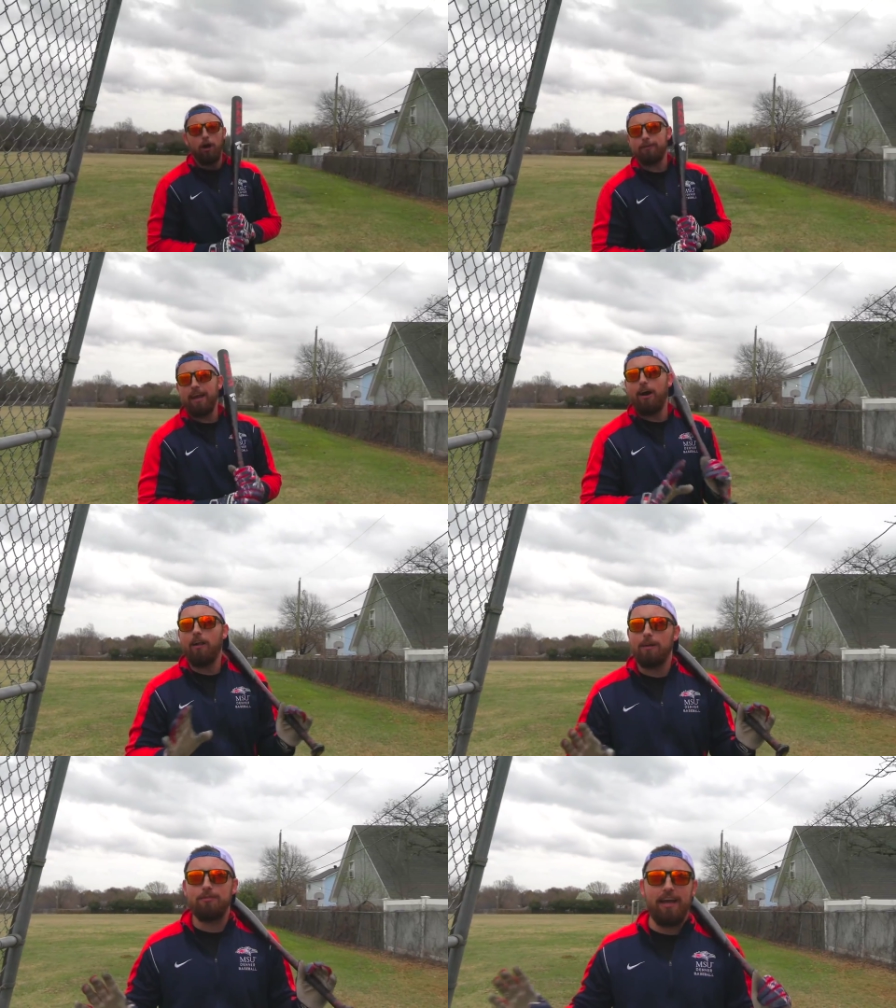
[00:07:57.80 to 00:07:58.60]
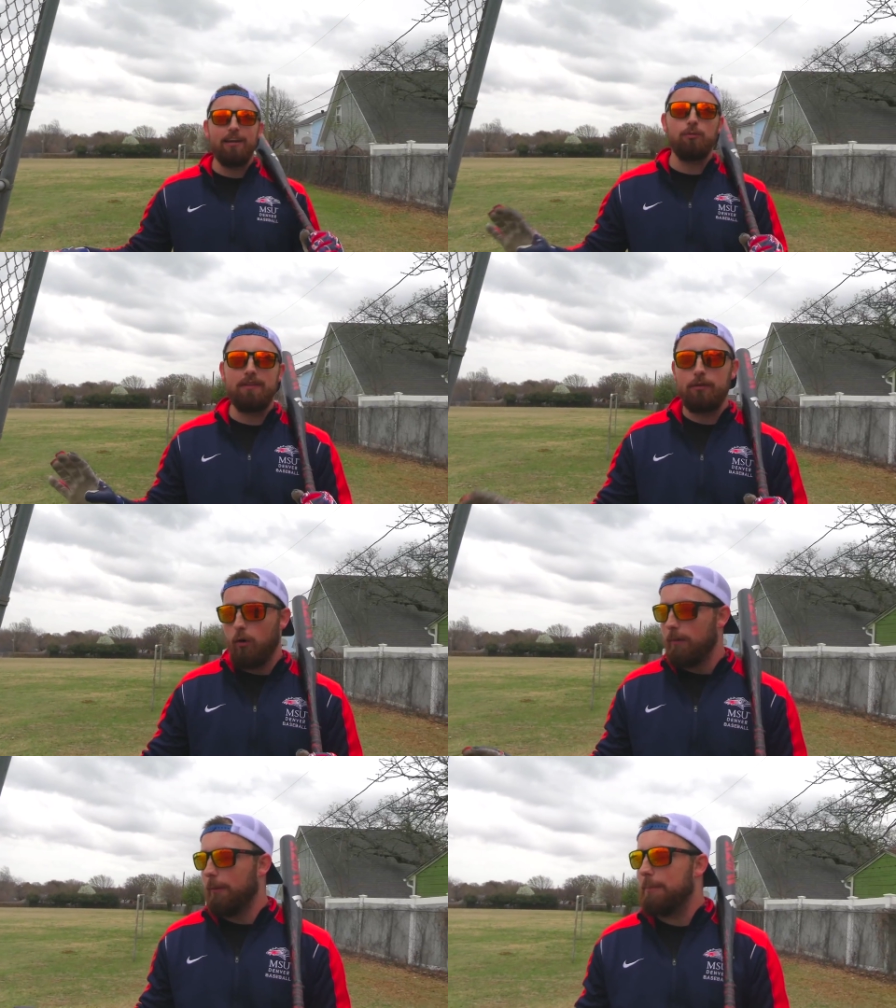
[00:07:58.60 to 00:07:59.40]
Okay, all I'm saying is with the
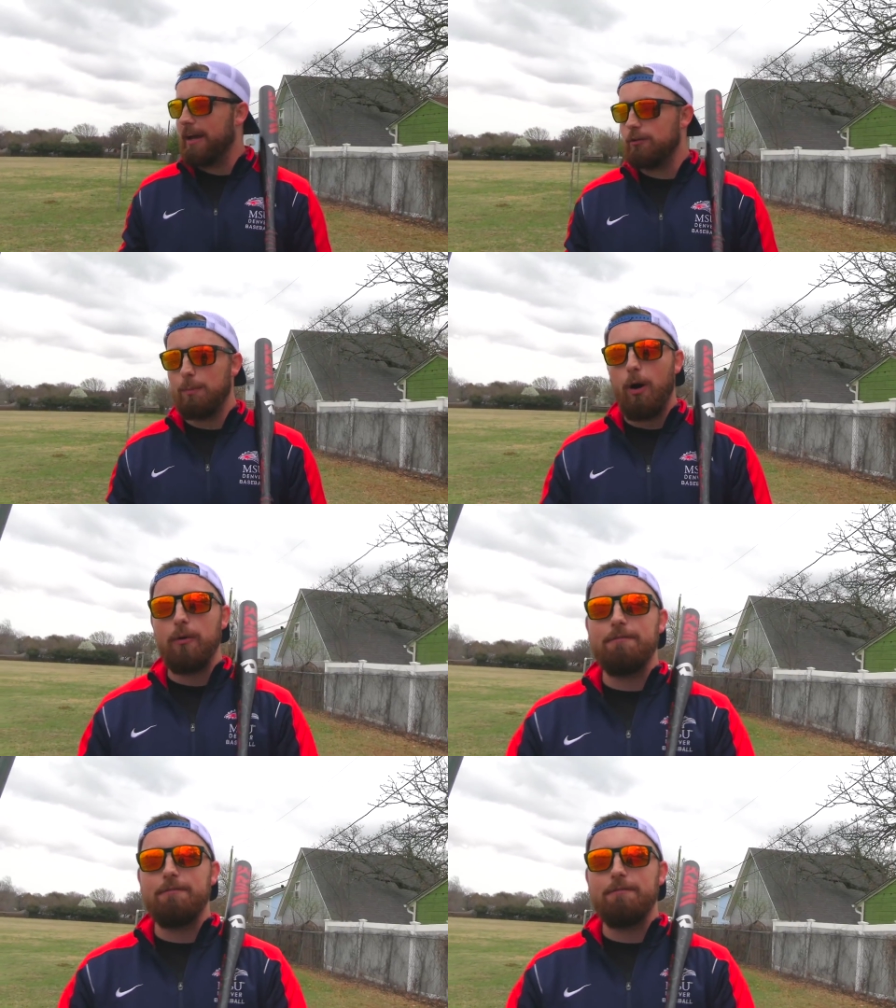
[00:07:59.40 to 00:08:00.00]
normal baseball, we